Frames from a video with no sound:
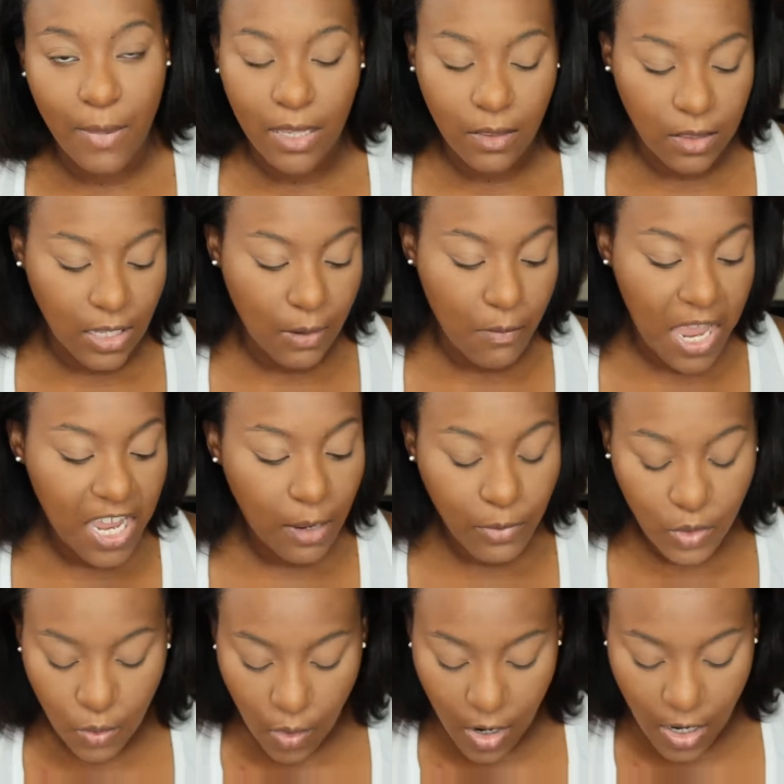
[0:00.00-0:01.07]
monthly makeup
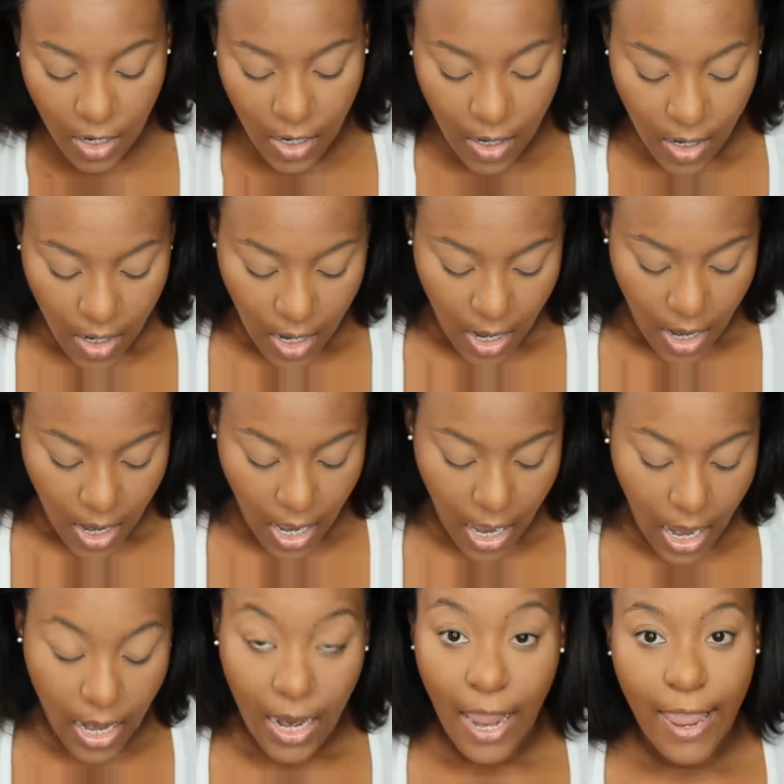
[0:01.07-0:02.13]
drawer,
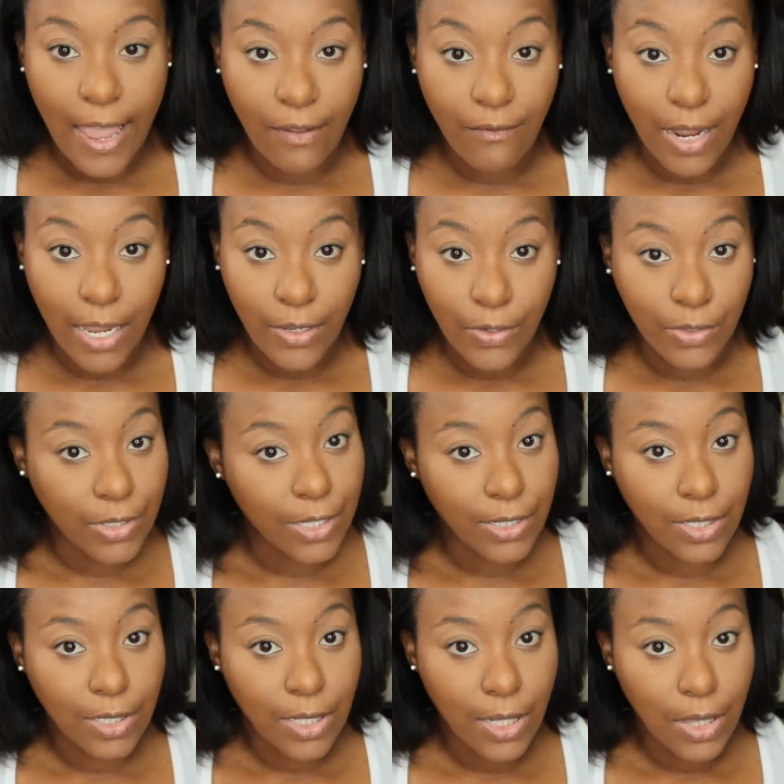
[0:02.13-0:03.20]
and I have not used
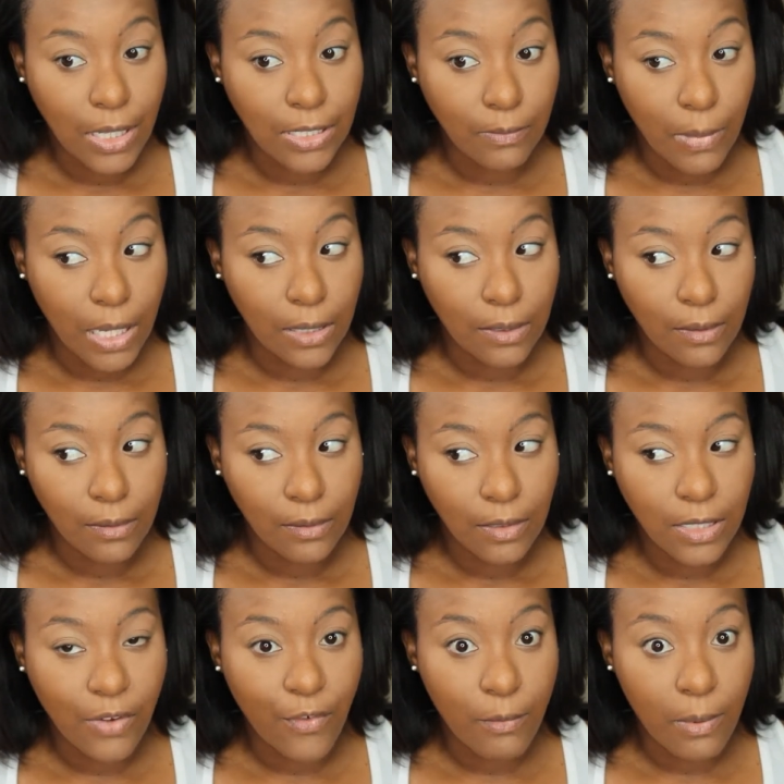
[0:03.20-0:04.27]
this month,
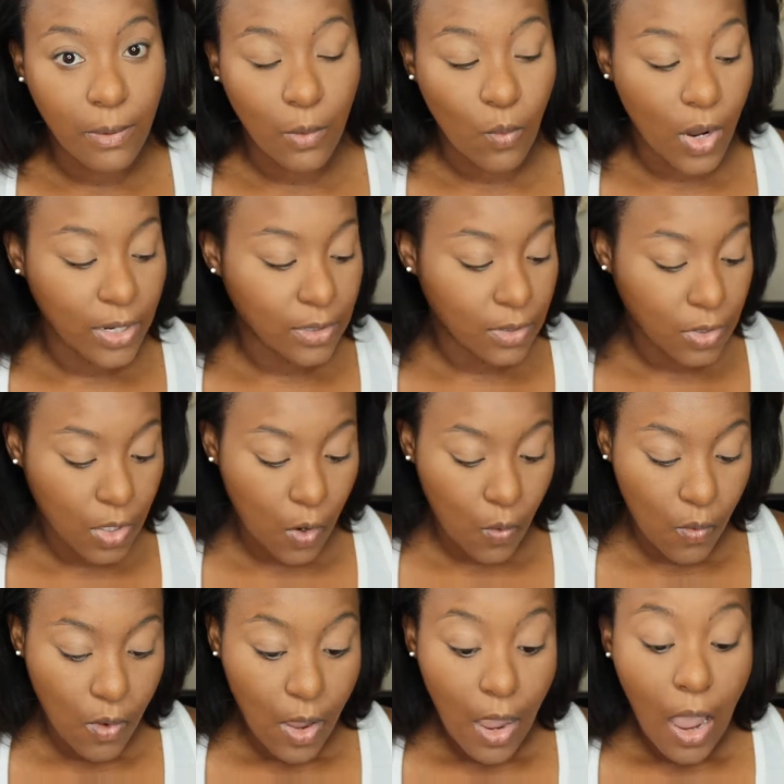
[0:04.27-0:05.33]
so
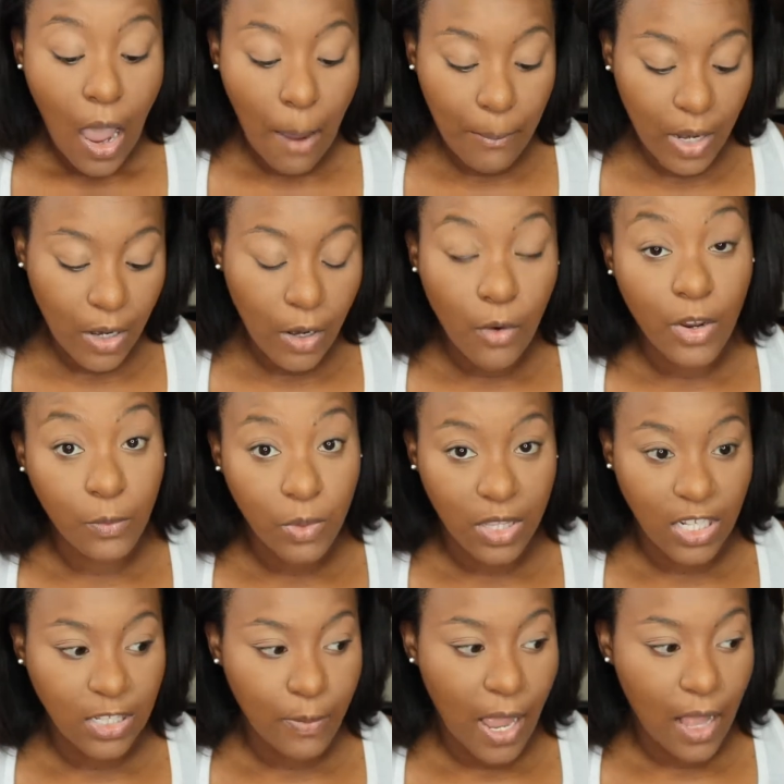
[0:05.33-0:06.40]
I'm gonna go in
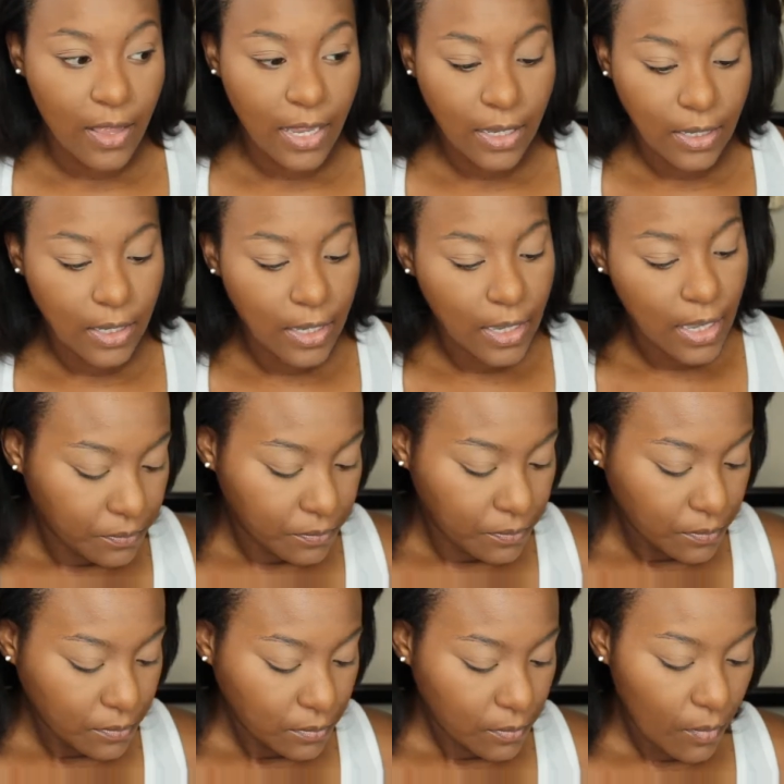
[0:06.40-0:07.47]
with this palette,
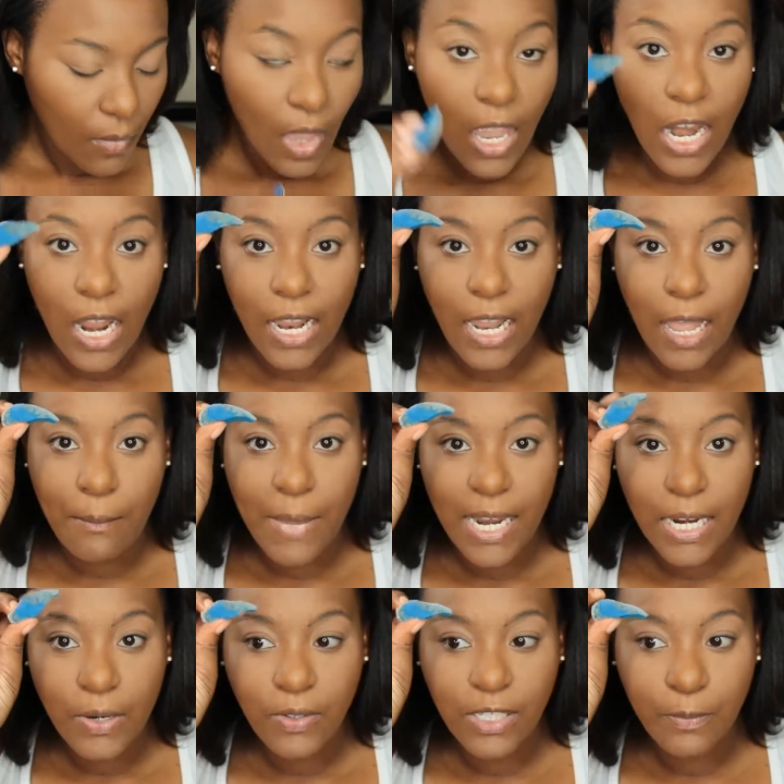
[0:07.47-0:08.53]
and I got
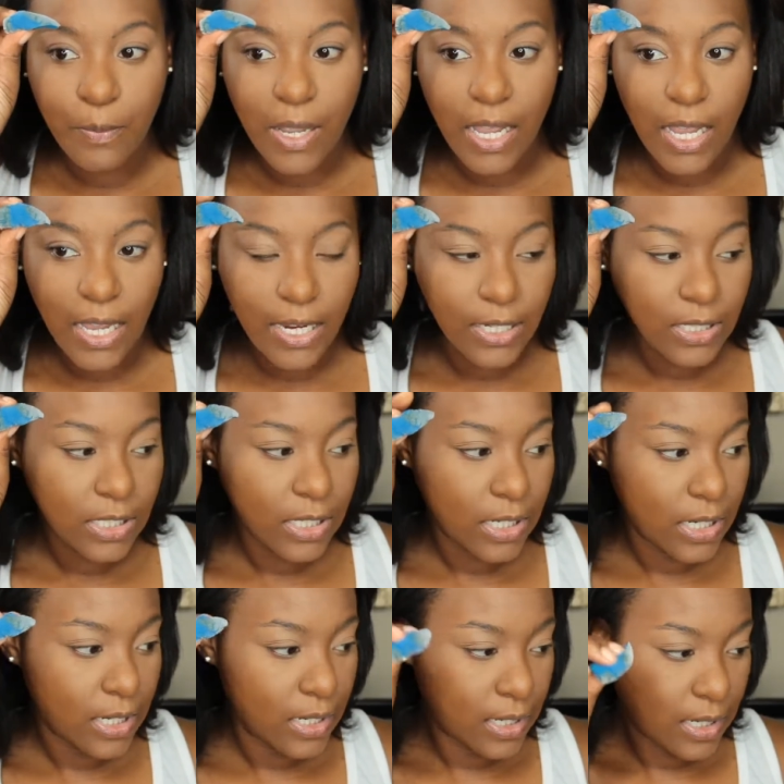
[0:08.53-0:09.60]
my little sponge,
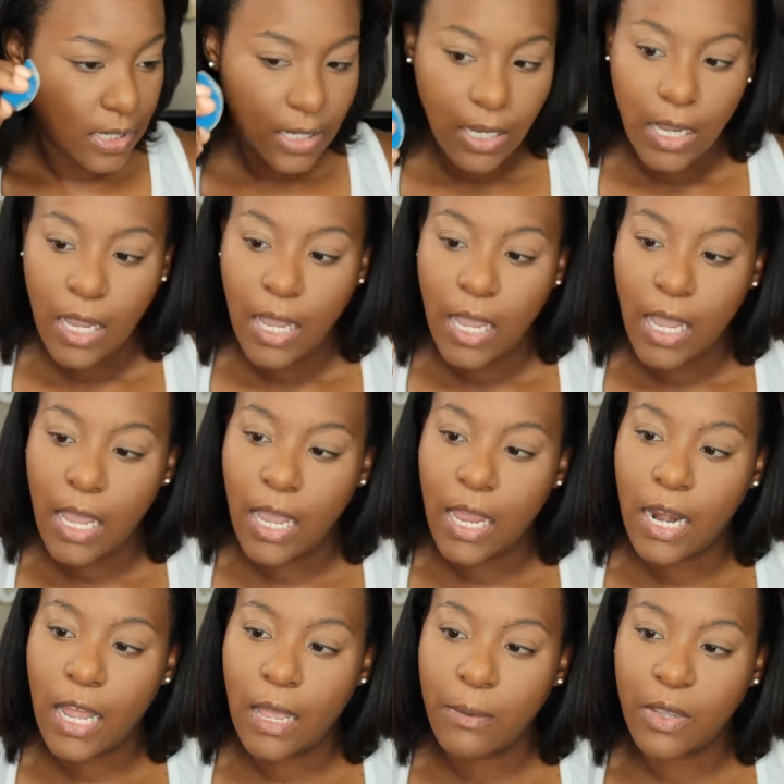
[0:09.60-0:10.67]

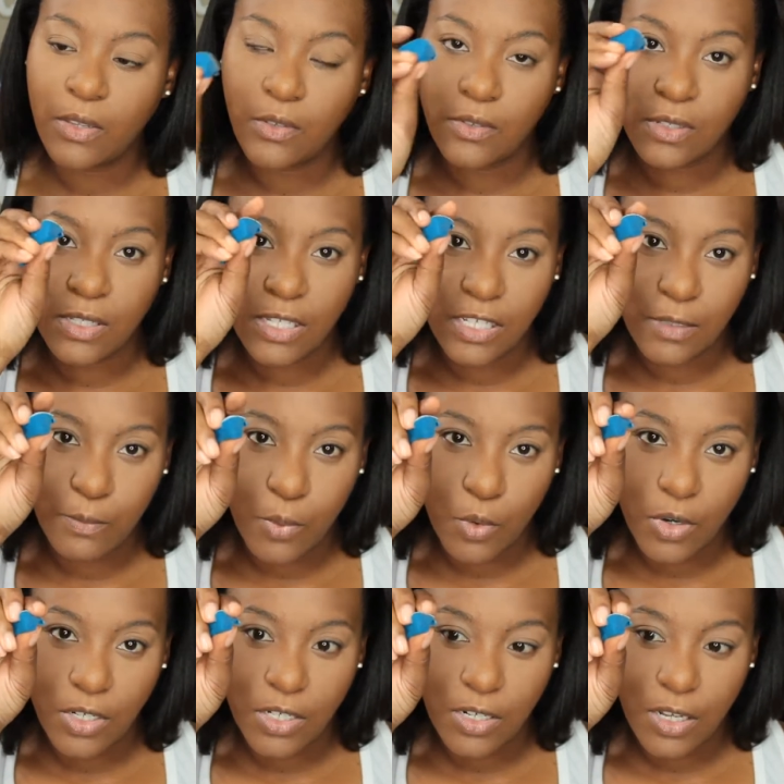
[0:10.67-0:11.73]
and I'm gonna use this
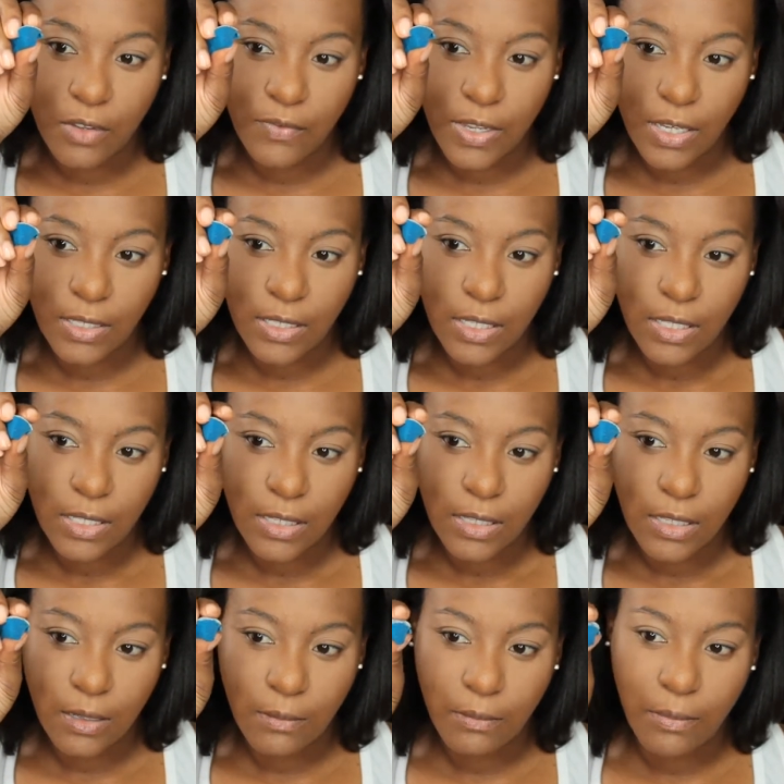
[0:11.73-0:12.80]
portion of it,
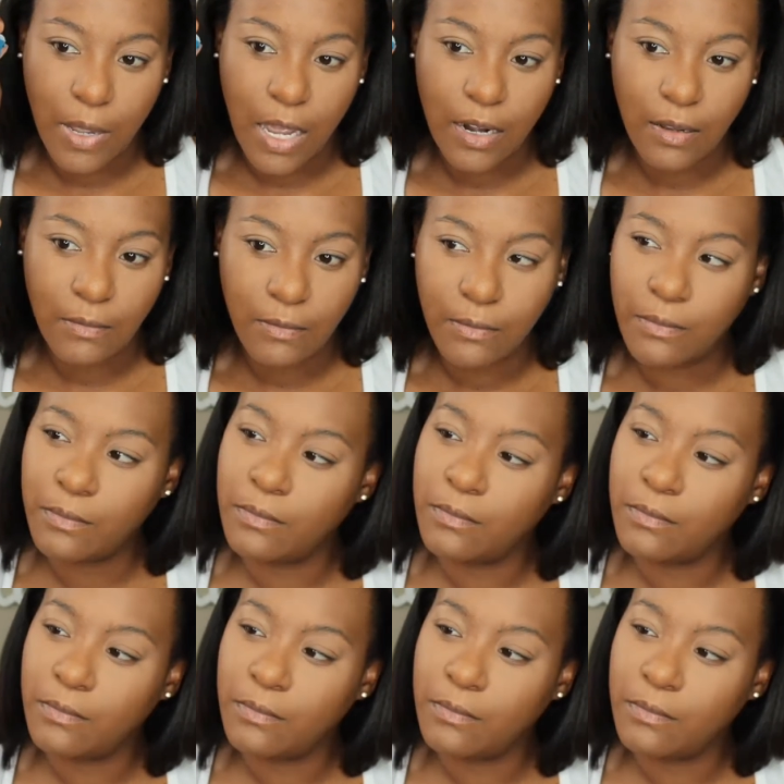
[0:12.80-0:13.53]
the bottom